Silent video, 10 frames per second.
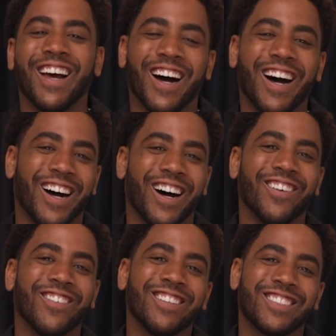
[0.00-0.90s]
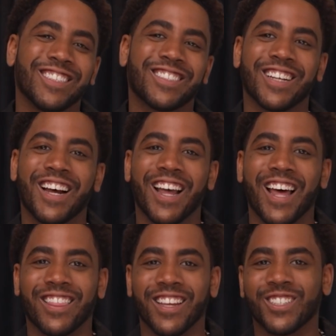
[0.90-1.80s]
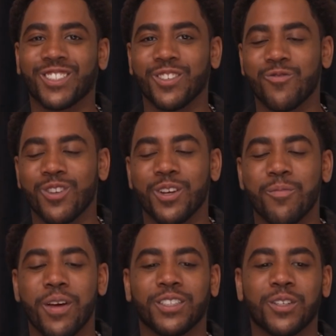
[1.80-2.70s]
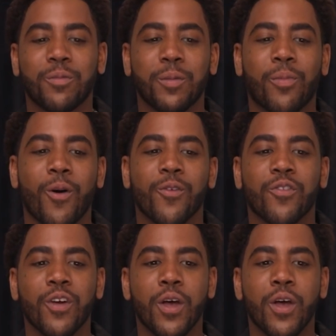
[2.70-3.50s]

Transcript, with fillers: Uh, just, I, I think it's really amazing to be part of